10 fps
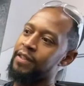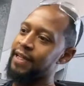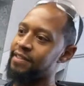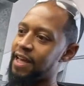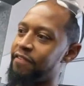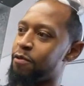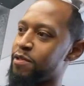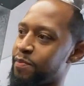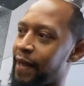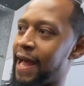Like say if it
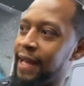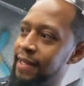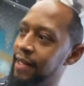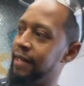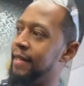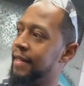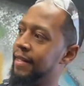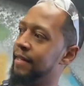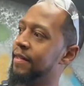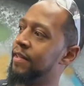was black, and
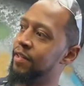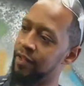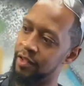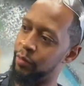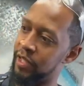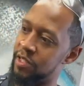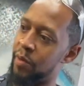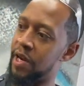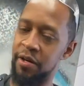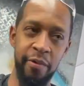then when it
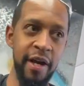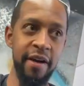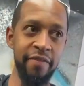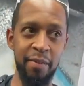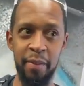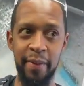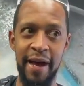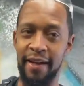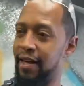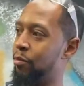sprayed the red from the
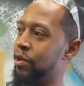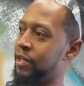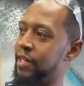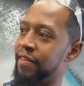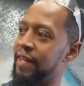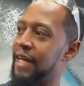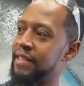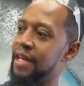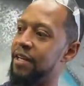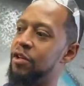back and wanted to leave it like
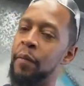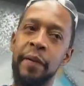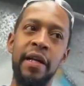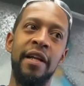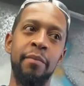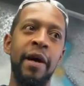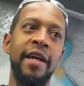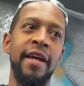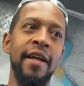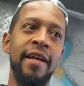that, you can put it in and make
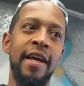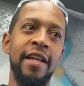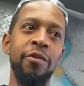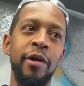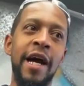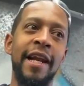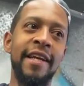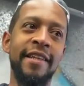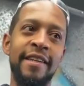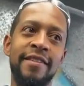it, and you would kind of
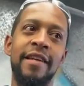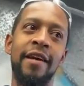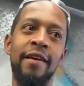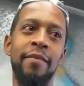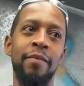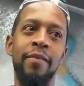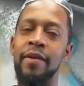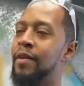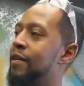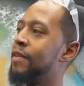get that same,
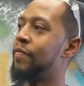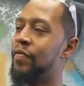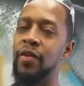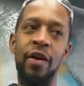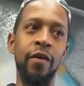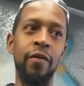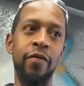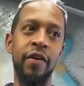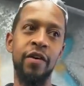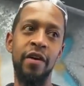okay, you know,
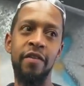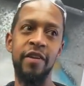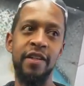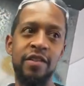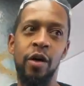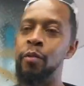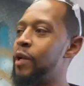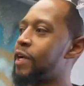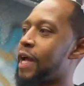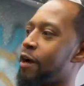feel of it. So it would
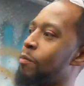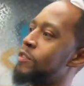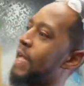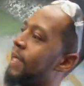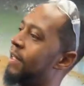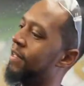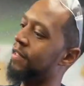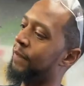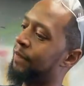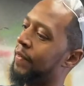look like almost like
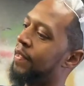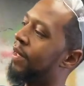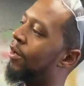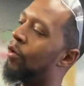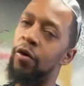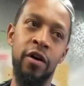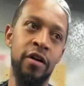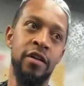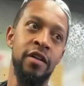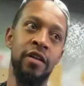a, a aura.
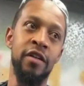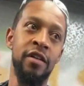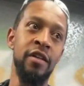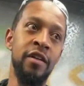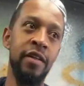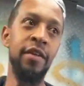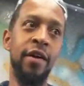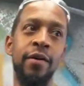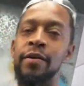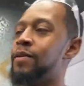Yeah. You know.